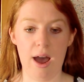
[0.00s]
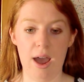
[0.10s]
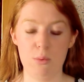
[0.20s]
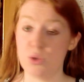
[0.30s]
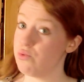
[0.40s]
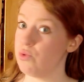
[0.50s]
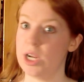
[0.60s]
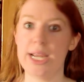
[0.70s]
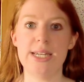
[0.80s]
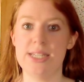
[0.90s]
I was
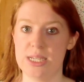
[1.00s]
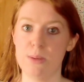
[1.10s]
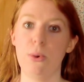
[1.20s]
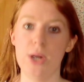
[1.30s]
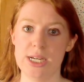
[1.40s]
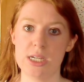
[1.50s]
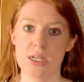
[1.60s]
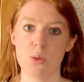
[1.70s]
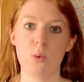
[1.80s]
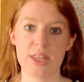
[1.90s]
really
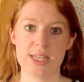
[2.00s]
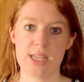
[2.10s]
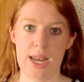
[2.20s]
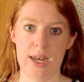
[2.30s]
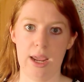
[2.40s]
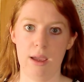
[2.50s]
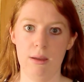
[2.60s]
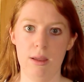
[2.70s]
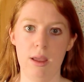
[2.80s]
disappointed with this ending.